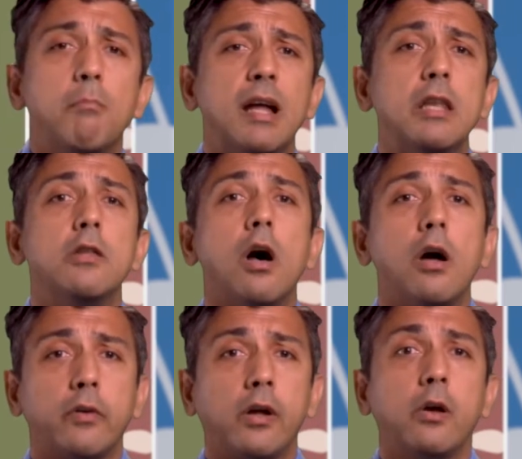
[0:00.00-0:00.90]
but
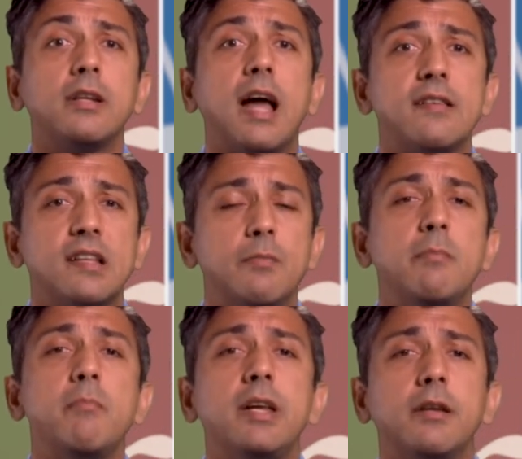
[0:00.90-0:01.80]
not recognize them
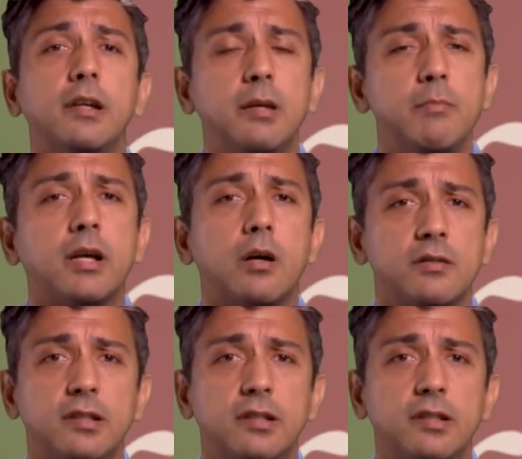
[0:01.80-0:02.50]
immediately because